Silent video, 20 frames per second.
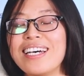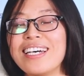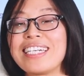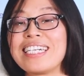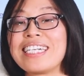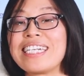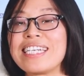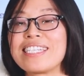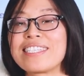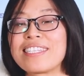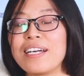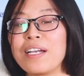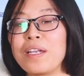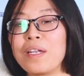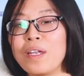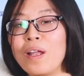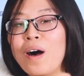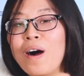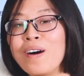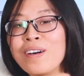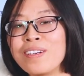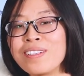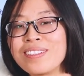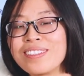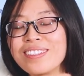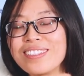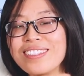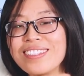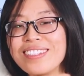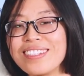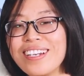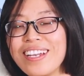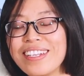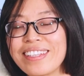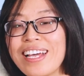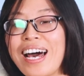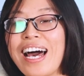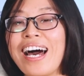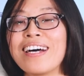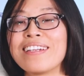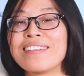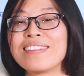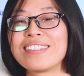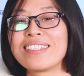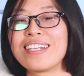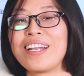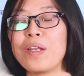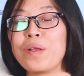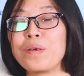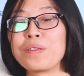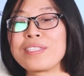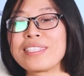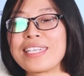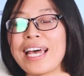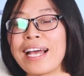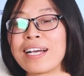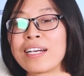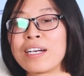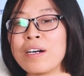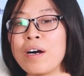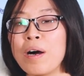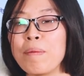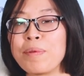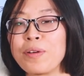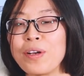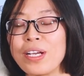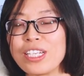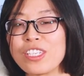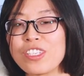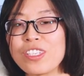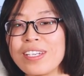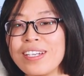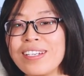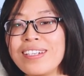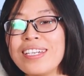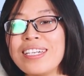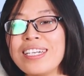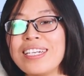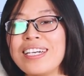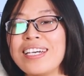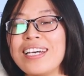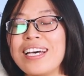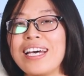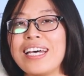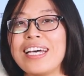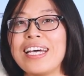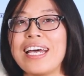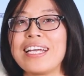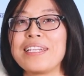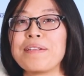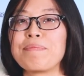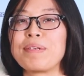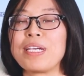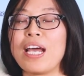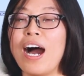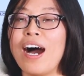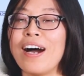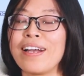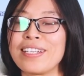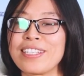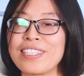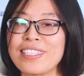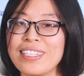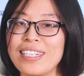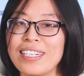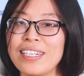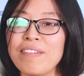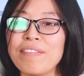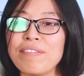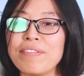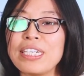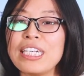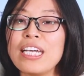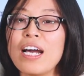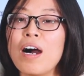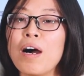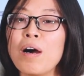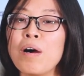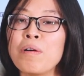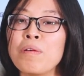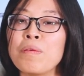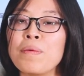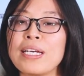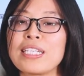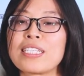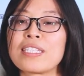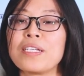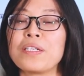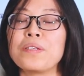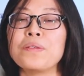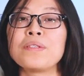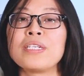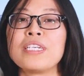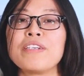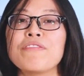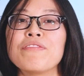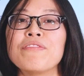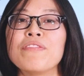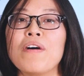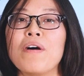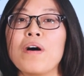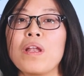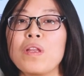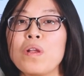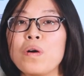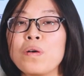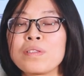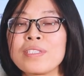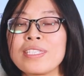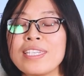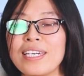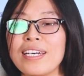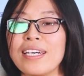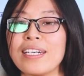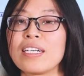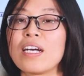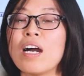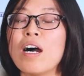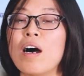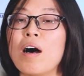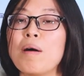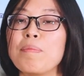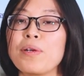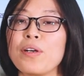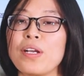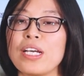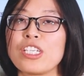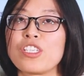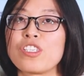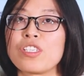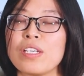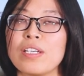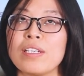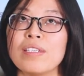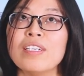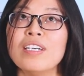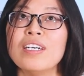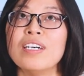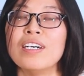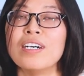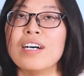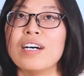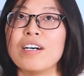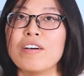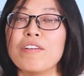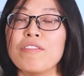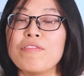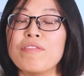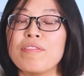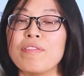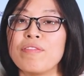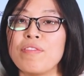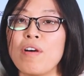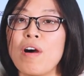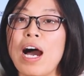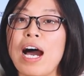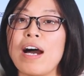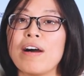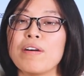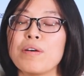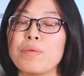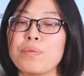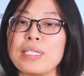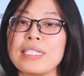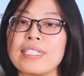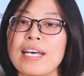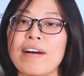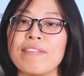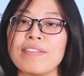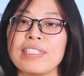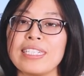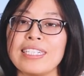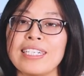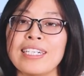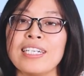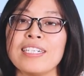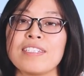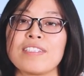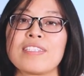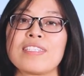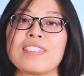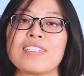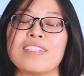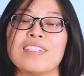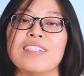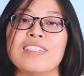It is a long time, long-term cooperation. And to be honest, we always looking for long-term cooperation with our dealers.